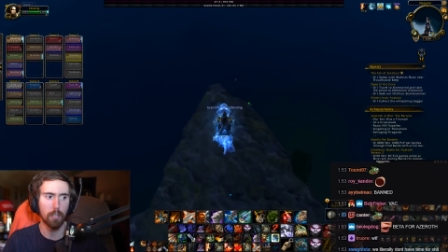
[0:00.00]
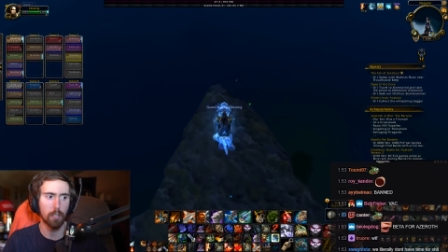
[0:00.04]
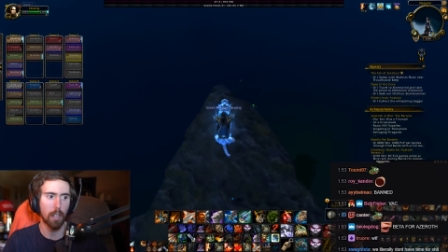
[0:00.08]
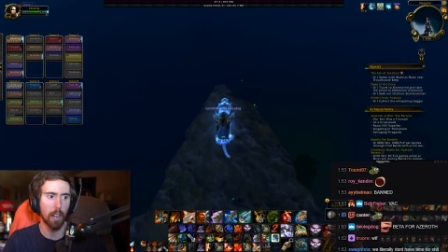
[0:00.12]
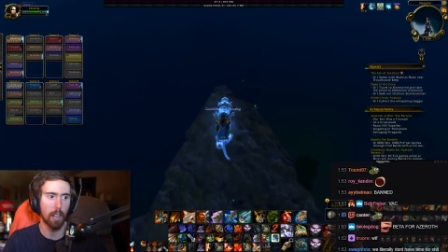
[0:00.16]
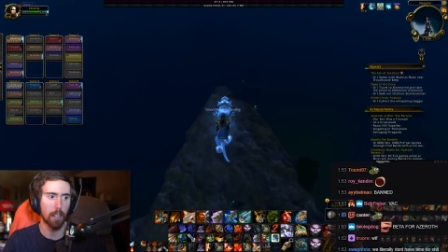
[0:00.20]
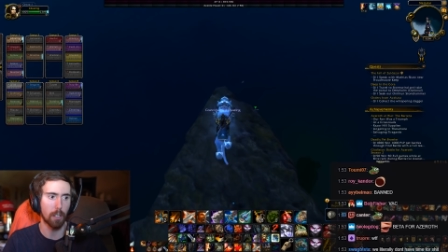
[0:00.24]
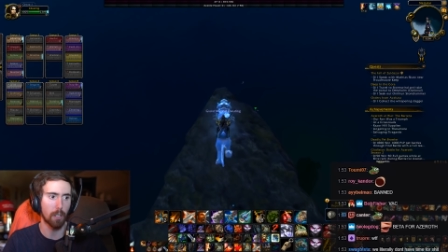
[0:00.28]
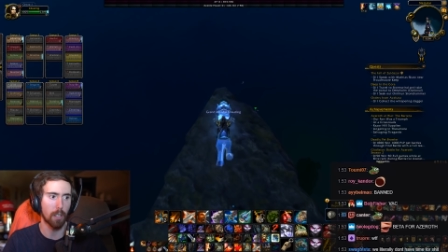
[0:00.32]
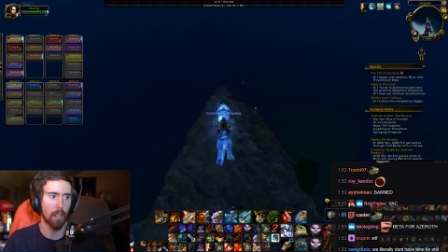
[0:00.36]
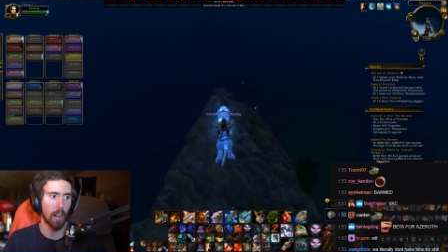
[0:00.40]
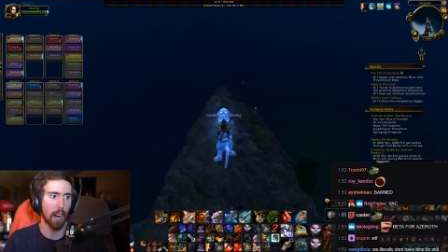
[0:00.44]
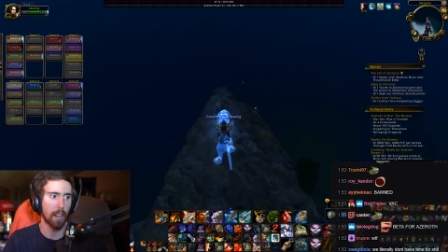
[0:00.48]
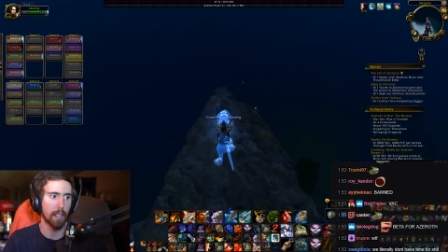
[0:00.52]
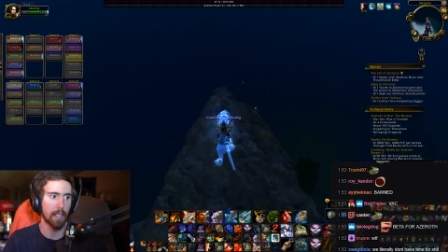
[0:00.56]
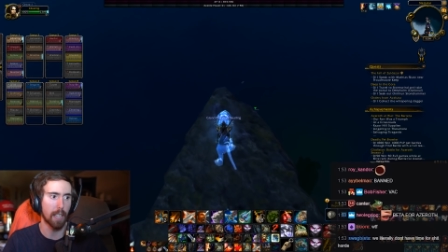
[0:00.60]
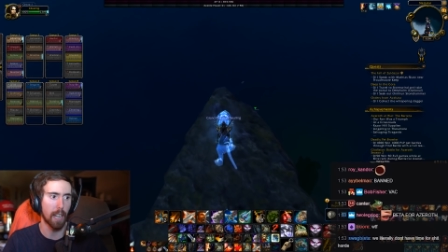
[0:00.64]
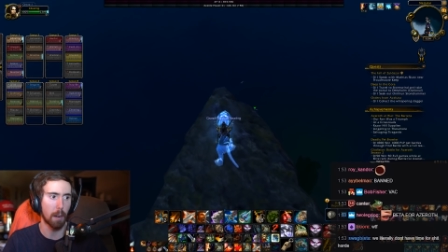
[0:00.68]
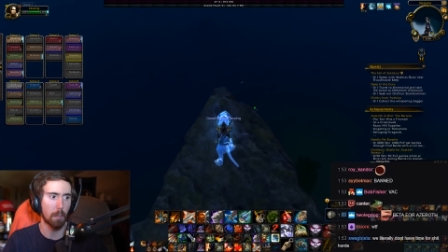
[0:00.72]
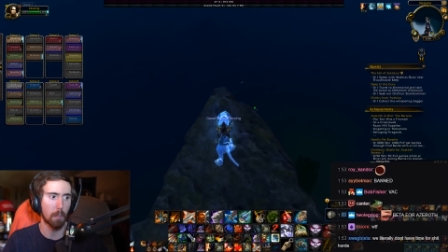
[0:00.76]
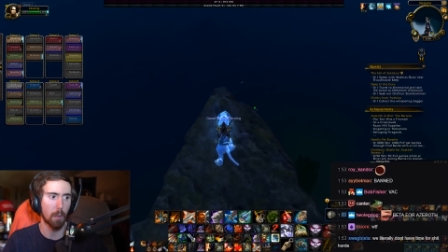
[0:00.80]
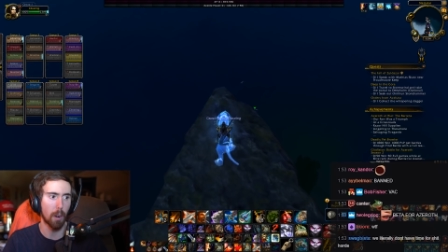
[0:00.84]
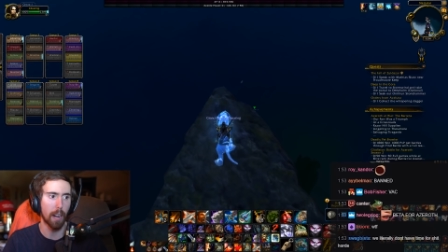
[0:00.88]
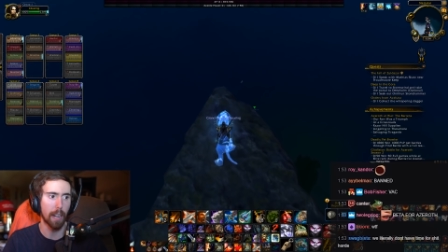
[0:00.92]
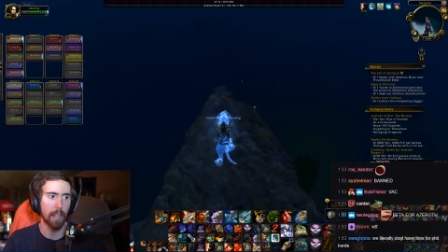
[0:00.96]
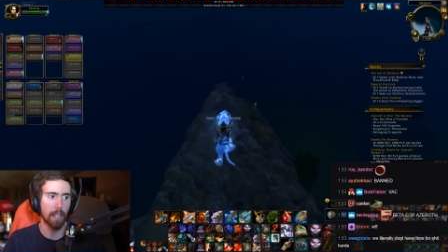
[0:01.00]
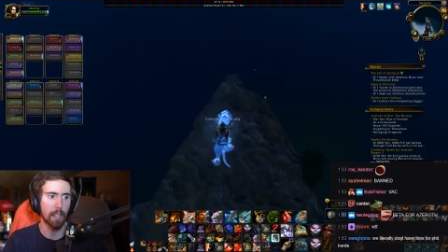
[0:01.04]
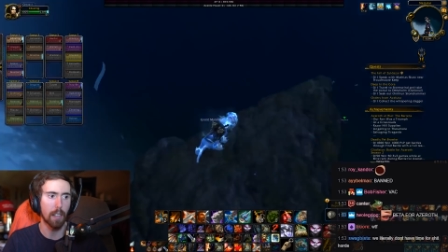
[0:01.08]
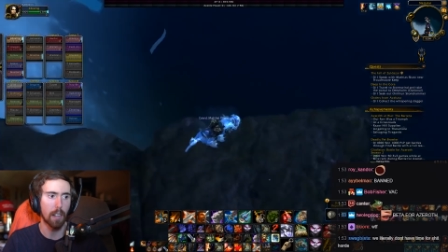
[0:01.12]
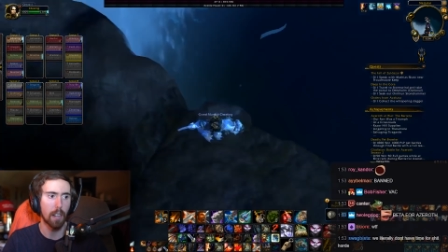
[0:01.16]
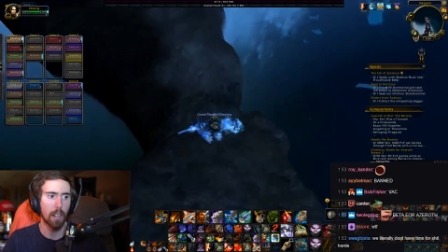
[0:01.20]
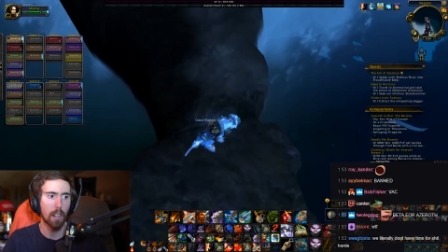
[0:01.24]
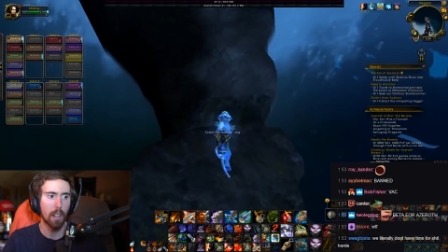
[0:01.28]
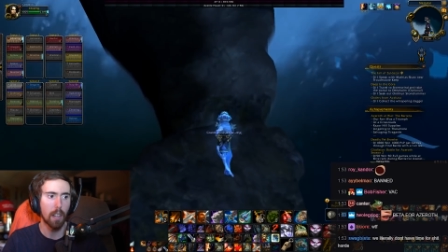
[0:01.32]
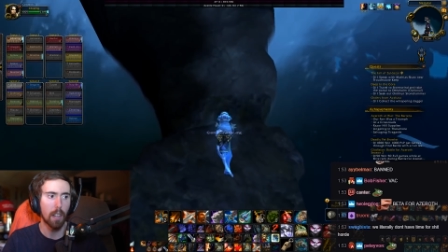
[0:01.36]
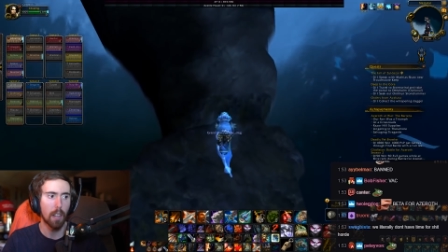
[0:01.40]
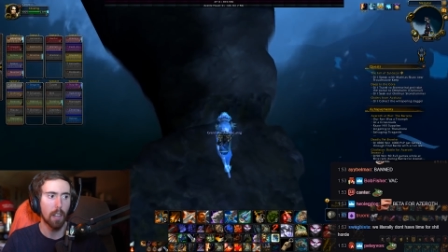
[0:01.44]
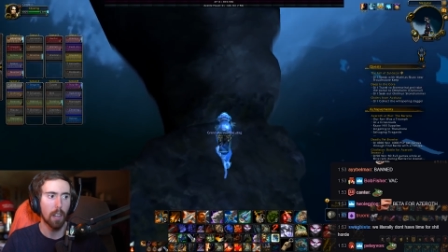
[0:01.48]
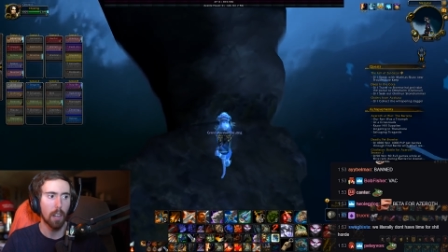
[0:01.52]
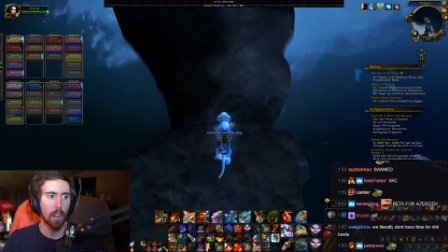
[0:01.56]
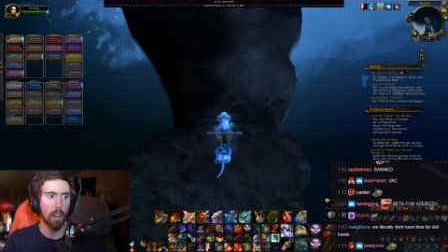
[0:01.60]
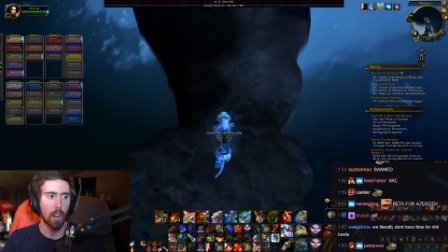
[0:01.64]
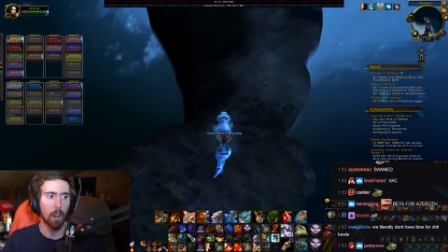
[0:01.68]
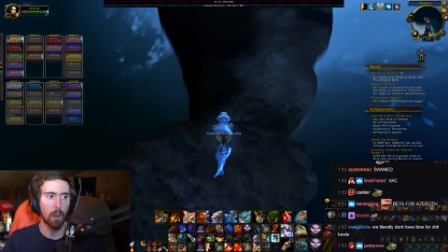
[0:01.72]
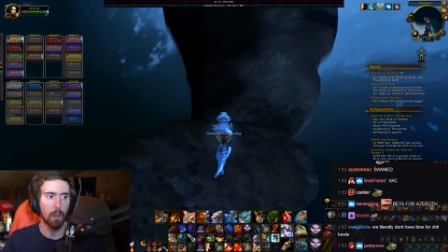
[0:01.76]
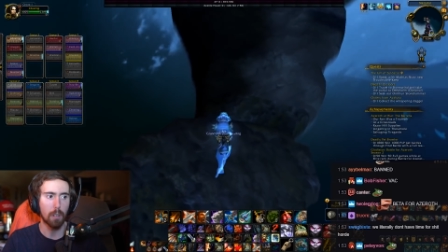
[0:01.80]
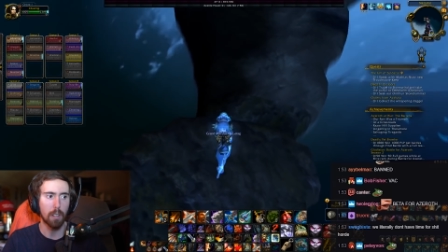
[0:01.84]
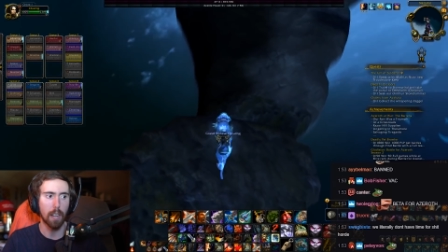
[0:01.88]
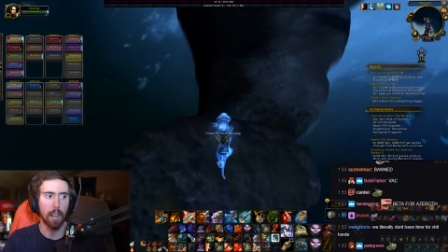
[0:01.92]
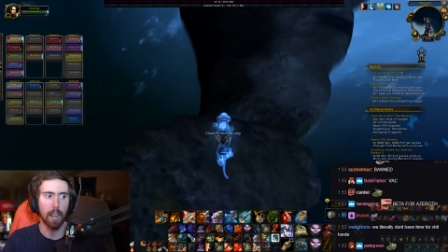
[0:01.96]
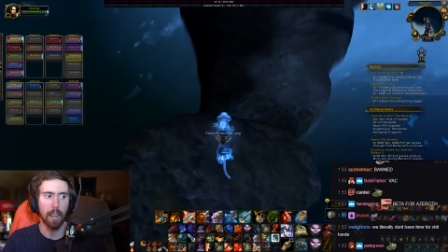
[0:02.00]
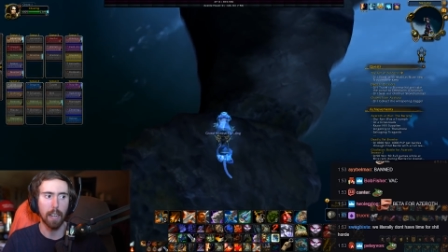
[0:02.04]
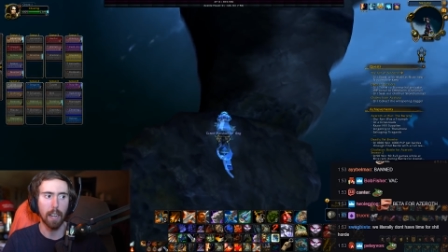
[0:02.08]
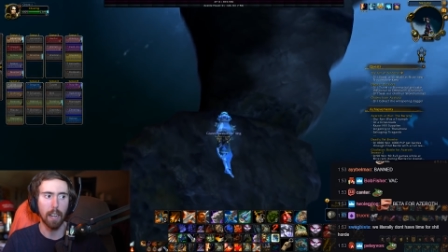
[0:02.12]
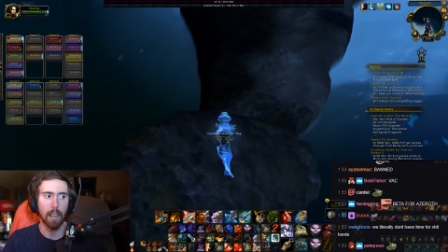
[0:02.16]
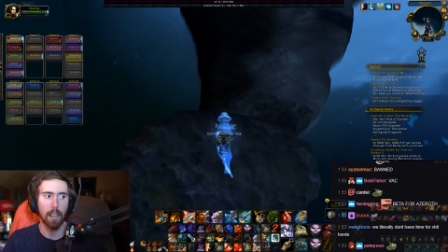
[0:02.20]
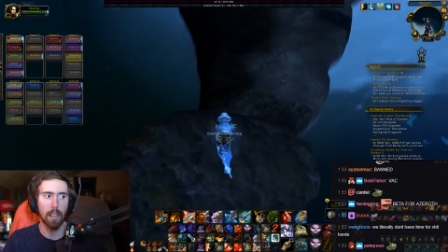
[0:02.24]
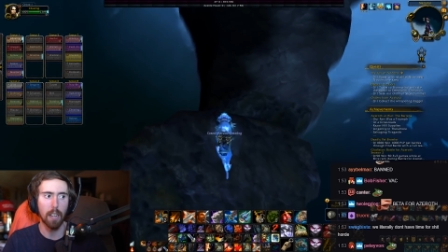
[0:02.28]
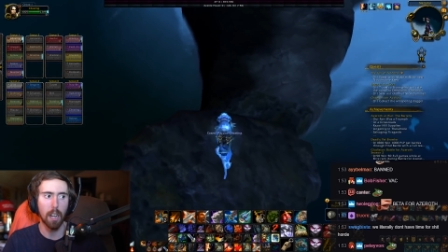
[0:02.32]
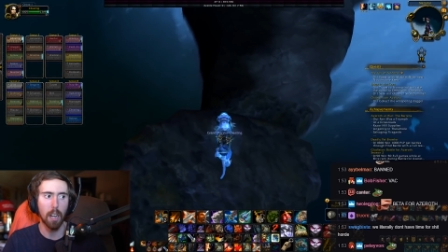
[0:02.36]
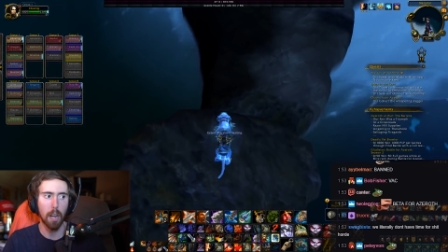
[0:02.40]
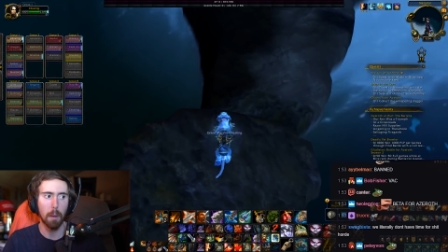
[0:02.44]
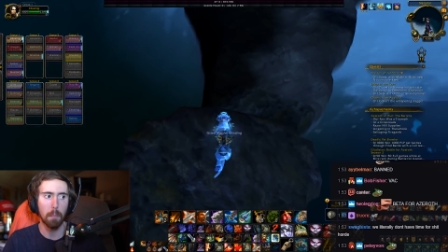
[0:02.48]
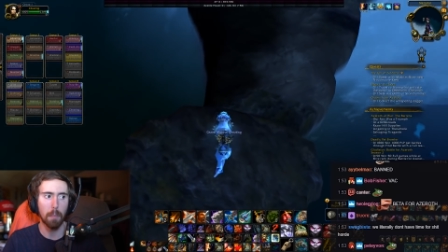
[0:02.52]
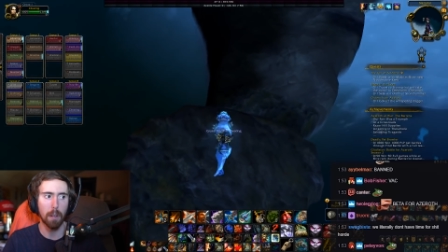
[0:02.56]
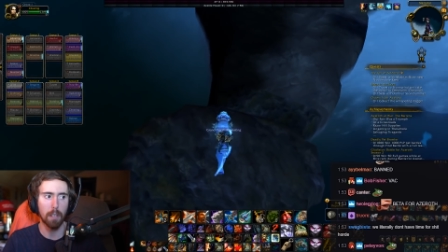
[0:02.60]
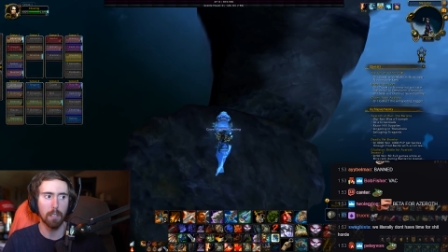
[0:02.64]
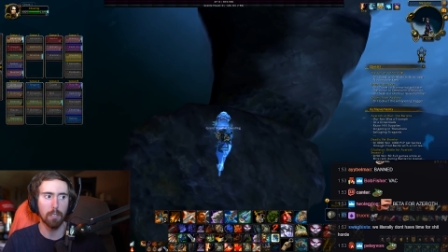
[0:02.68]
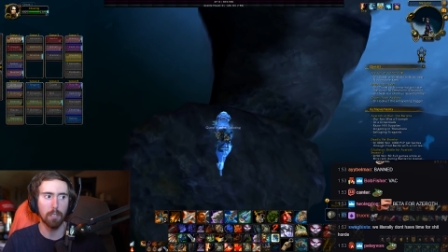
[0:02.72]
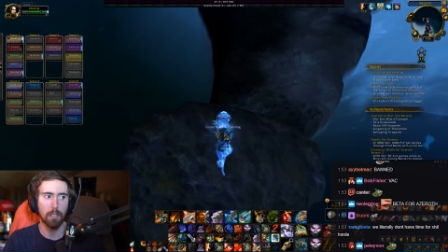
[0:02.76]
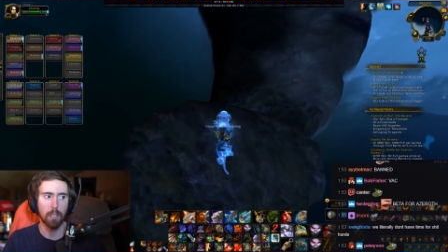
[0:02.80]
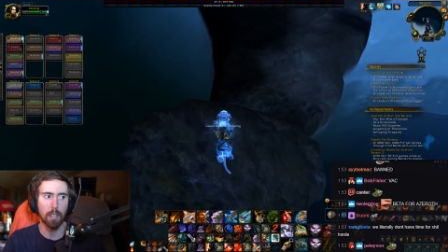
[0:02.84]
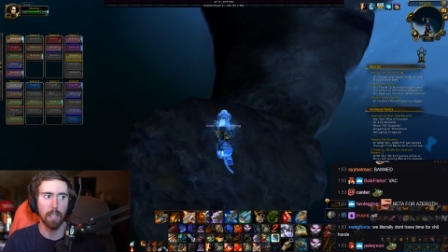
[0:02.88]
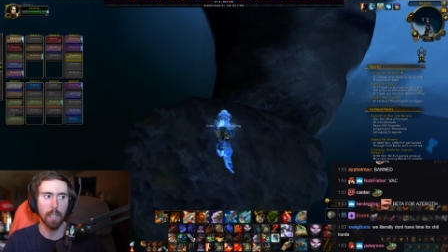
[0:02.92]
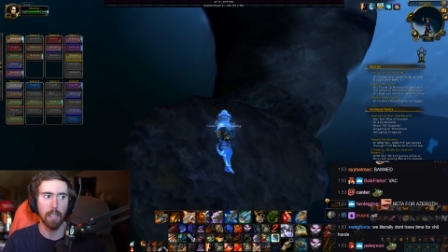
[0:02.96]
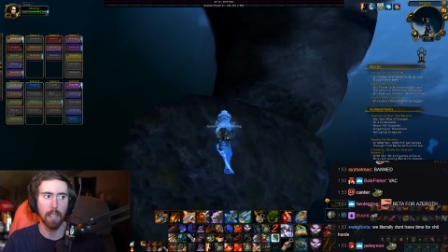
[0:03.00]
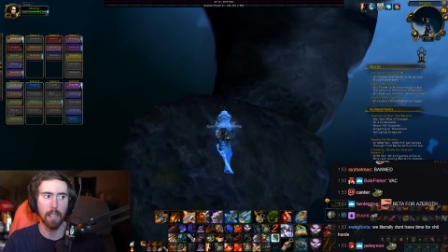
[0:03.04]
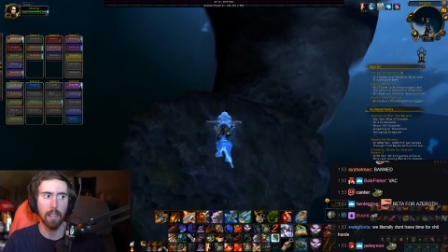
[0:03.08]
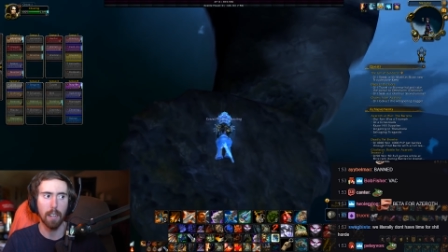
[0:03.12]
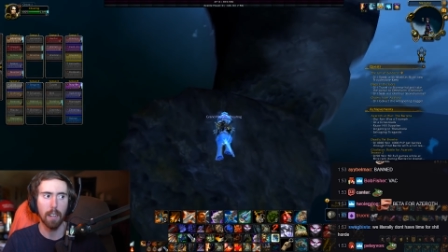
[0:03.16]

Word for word: Yeah, you're goddamn right. Okay, um, let's see.